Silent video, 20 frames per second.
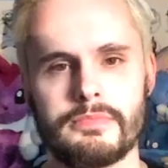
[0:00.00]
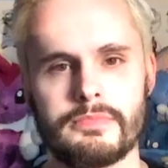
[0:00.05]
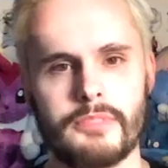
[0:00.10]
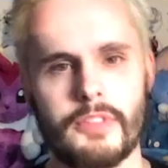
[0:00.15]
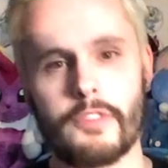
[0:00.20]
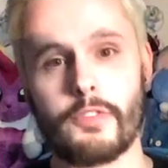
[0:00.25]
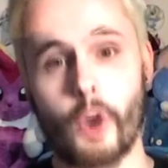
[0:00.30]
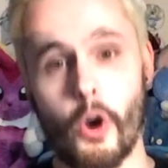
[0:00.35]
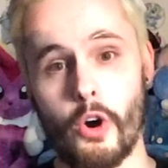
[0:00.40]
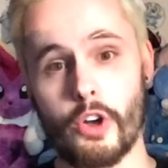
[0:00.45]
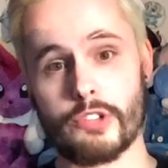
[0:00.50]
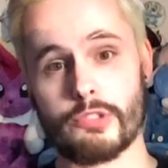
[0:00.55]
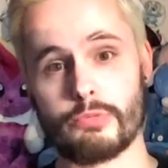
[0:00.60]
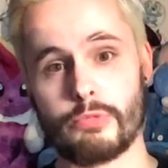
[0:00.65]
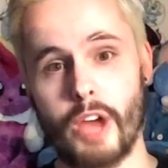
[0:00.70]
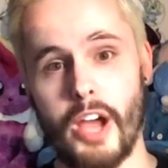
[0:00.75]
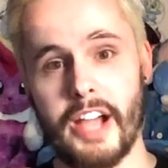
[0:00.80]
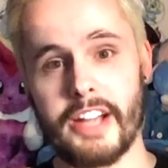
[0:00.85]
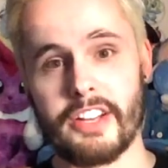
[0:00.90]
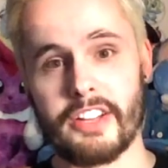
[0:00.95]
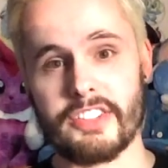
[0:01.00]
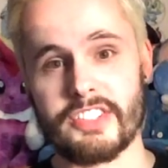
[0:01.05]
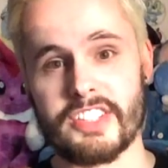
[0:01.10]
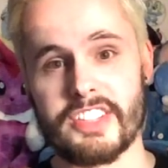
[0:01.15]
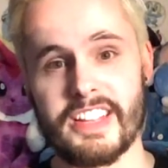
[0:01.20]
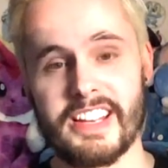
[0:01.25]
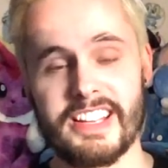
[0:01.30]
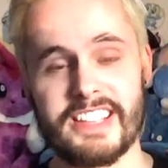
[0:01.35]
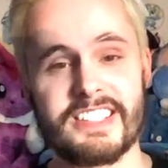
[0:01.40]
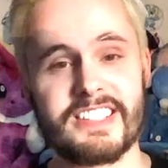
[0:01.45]
Of course Rhydon's in
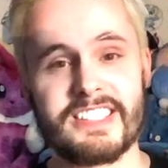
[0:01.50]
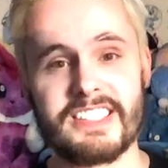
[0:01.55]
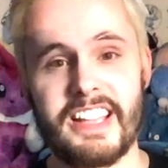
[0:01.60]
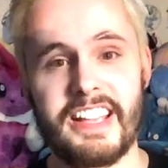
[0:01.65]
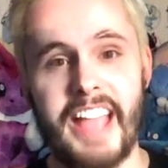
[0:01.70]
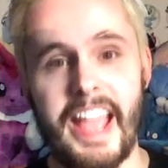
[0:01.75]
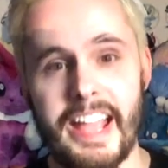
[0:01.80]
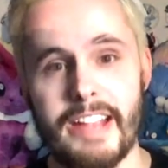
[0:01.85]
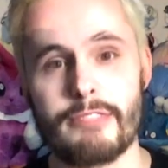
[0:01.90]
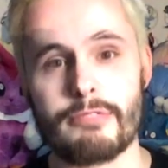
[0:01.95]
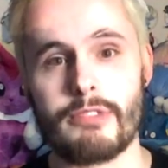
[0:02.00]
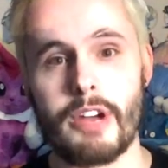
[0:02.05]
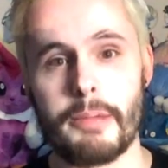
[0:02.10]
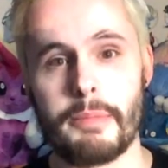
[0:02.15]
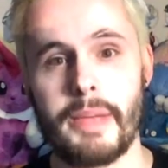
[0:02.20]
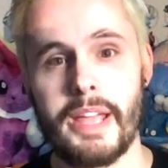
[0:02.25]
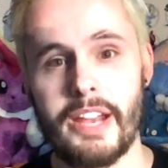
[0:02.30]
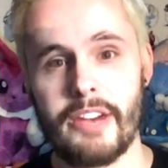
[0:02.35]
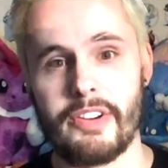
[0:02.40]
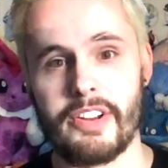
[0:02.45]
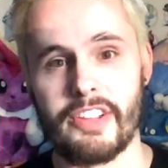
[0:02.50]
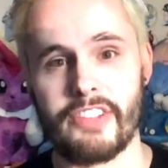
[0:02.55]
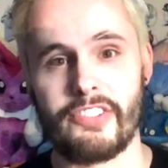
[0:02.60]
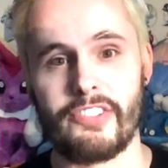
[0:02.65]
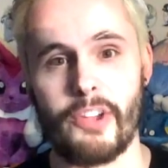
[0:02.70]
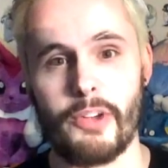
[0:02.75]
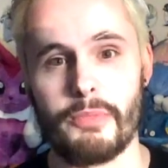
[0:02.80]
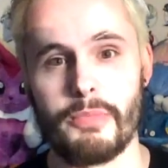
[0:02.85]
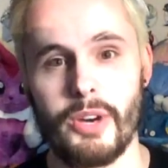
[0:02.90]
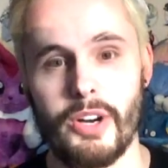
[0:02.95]
the list because I hate Rhyperior
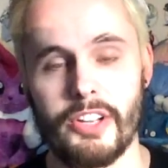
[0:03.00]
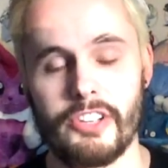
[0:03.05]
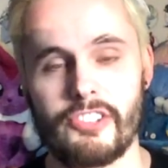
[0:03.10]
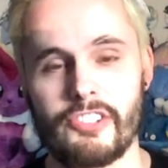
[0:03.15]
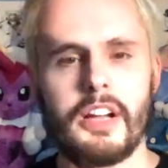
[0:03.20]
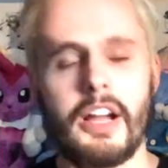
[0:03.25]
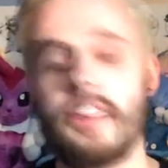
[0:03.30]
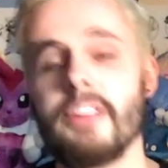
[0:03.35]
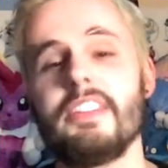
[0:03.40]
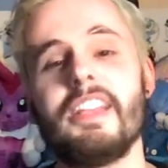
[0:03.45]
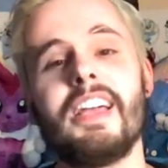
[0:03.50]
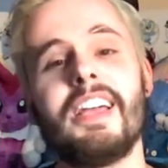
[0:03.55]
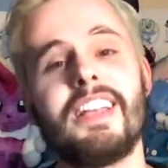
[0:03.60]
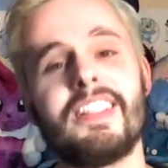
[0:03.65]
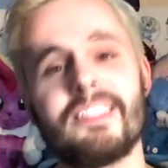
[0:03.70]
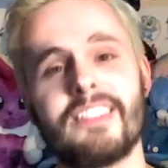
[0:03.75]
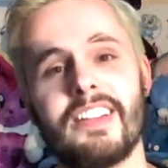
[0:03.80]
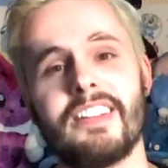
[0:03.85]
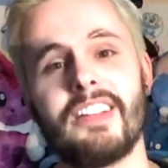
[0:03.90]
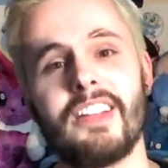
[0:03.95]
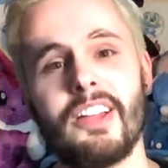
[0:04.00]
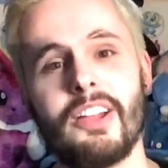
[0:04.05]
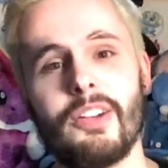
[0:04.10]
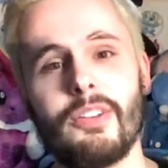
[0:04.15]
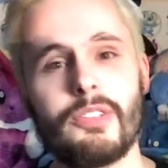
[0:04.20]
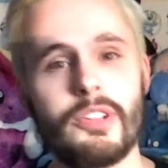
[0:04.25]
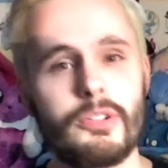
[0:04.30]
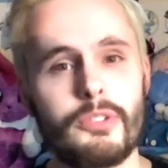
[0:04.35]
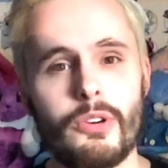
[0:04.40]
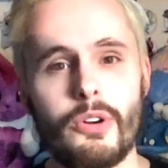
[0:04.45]
so much. And yes, I know,
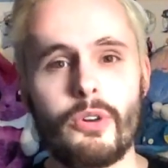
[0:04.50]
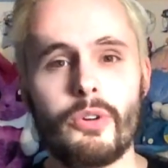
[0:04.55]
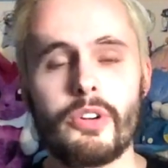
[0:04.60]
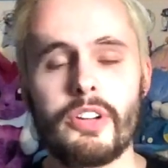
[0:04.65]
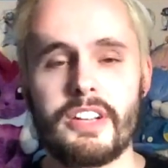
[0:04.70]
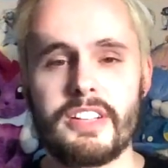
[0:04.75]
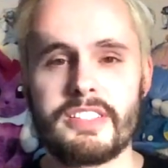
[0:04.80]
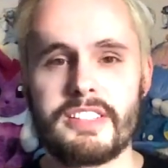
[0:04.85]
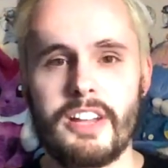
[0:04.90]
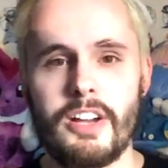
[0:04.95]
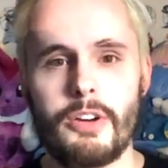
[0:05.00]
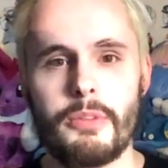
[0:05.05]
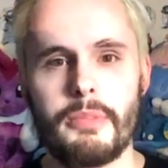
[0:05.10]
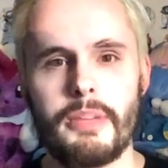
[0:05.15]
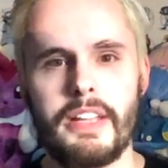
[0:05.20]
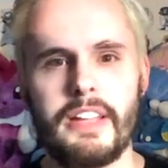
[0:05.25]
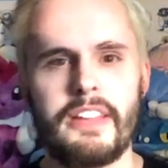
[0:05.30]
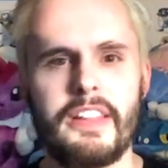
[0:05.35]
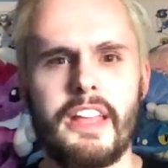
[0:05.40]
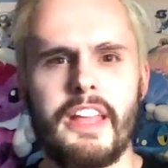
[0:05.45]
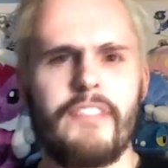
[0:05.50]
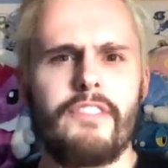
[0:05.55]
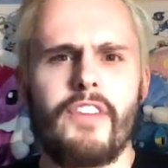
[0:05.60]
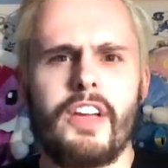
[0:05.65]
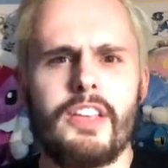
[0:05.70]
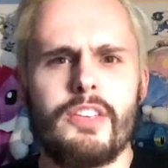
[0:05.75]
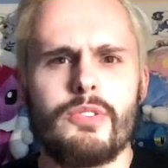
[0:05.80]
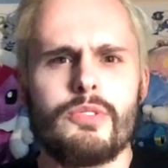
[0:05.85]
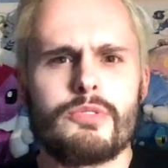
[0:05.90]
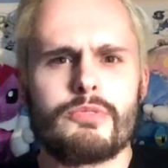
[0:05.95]
you're all going to tell me that if I
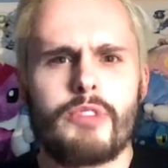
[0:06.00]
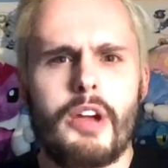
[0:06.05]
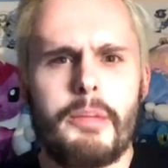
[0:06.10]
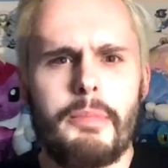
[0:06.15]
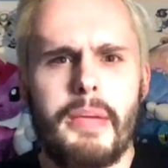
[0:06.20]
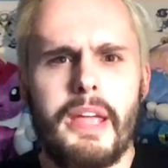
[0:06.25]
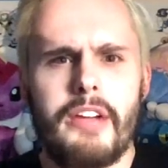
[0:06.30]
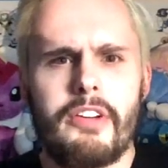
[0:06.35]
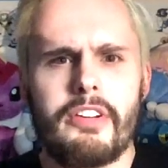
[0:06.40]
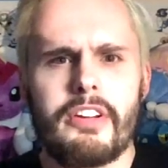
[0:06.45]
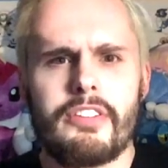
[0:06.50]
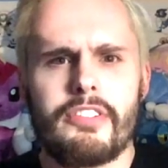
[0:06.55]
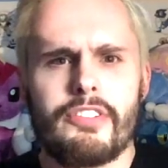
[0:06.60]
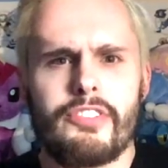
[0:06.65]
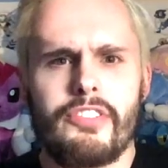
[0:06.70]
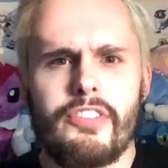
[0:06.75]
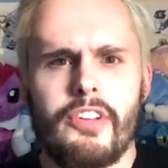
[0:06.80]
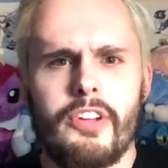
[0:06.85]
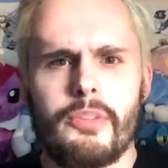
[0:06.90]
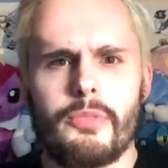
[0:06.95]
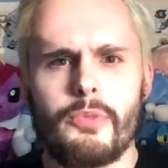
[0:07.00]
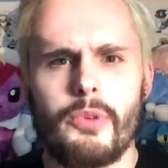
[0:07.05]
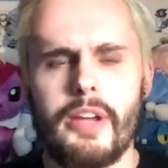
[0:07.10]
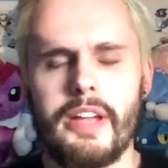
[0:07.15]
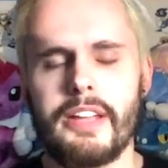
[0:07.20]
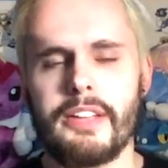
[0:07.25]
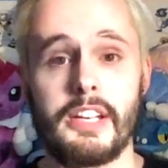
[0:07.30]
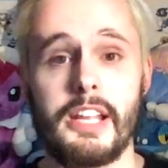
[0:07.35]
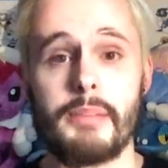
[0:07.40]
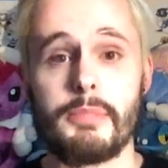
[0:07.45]
use Rhyperior in a certain
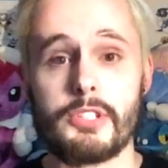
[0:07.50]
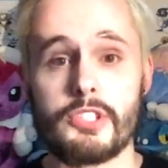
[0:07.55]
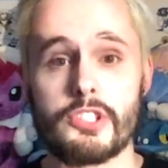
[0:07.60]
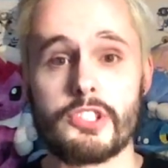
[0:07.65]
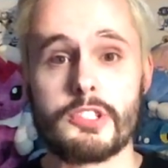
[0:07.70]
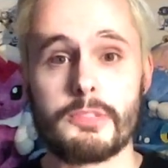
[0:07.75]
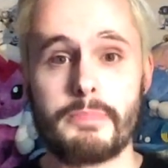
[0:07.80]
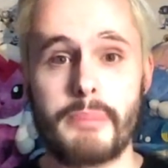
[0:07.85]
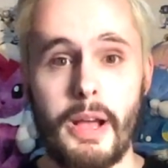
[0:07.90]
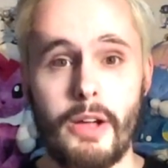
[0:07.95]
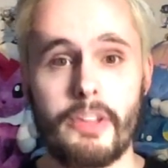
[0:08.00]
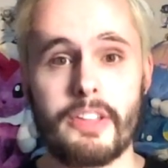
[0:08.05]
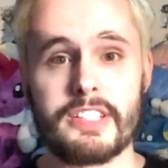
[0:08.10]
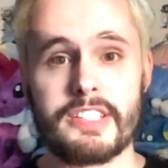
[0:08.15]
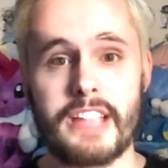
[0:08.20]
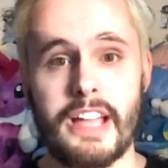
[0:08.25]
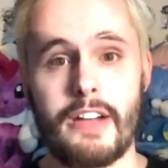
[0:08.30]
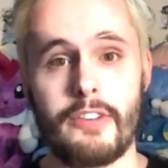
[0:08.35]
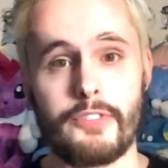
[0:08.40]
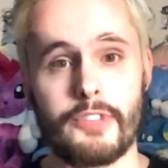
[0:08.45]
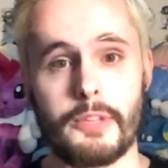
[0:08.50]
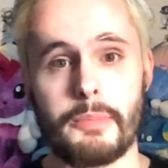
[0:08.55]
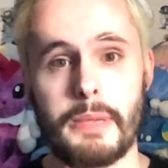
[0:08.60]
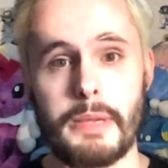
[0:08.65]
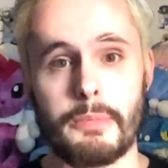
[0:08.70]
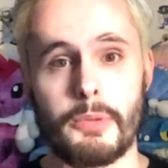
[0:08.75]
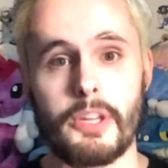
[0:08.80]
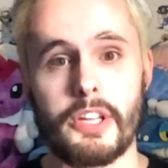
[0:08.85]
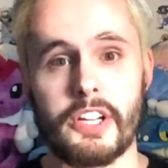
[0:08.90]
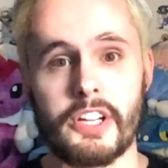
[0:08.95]
way. Let me just spell this out for the
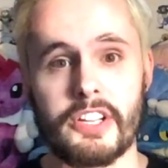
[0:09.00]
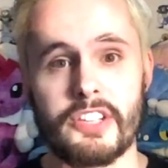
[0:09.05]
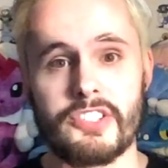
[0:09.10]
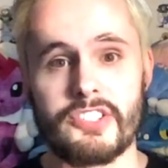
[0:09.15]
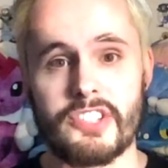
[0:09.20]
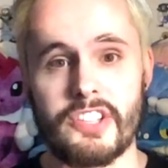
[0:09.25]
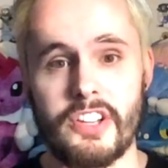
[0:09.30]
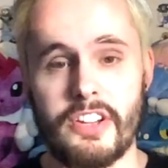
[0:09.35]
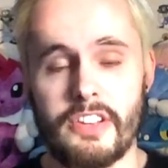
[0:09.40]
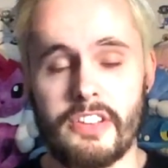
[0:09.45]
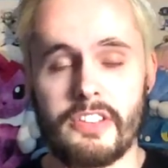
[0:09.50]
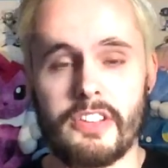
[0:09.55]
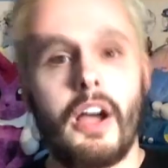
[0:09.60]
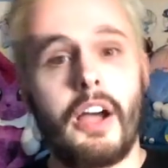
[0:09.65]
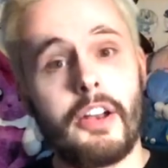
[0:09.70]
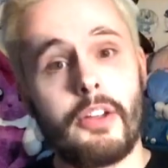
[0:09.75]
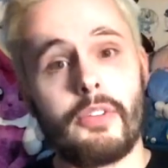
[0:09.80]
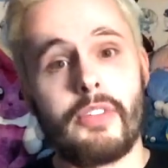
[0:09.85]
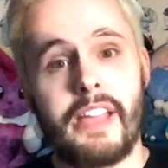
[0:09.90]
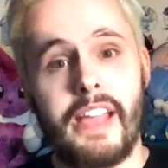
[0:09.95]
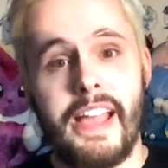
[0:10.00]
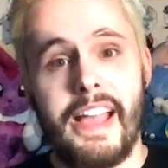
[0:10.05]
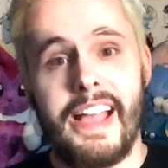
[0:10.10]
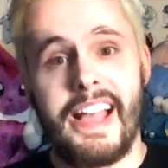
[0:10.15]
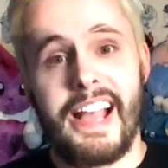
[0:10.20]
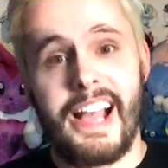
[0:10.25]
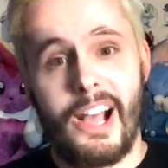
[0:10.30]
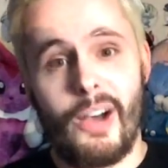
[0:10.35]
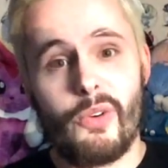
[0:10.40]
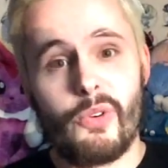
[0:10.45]
people that are concerned. I don't care
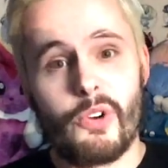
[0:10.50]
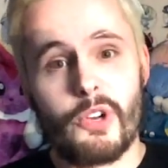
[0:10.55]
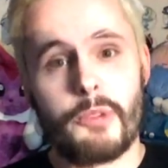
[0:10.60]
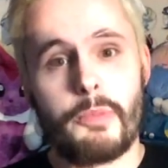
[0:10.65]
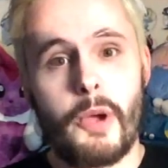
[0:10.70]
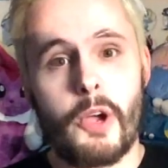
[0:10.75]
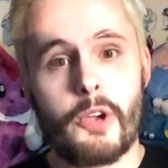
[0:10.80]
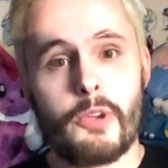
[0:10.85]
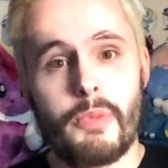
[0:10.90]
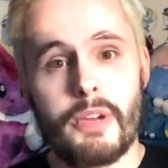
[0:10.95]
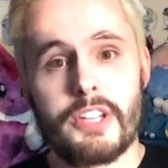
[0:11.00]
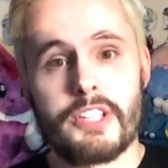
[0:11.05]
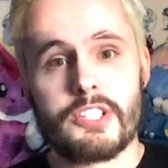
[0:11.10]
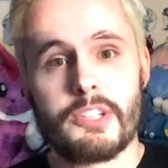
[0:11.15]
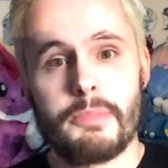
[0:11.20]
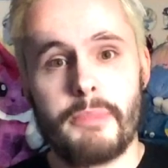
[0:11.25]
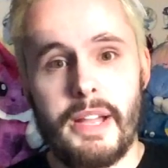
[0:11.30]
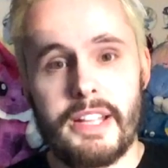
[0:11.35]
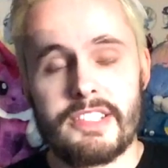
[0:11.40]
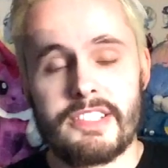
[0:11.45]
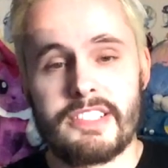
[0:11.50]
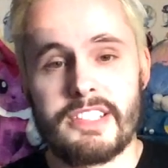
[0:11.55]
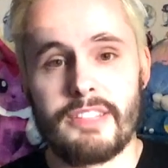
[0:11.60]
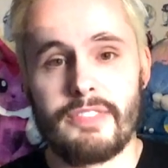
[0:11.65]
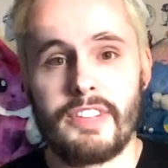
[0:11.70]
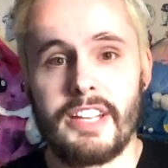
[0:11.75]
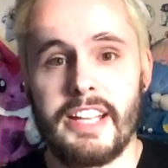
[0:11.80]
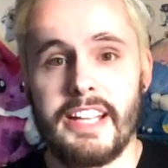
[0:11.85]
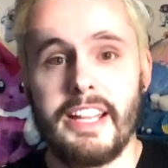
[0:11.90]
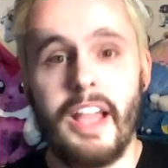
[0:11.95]
how good a Pokemon is
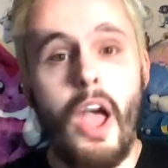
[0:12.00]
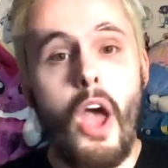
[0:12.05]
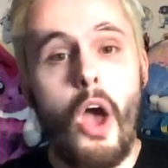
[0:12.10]
competitively,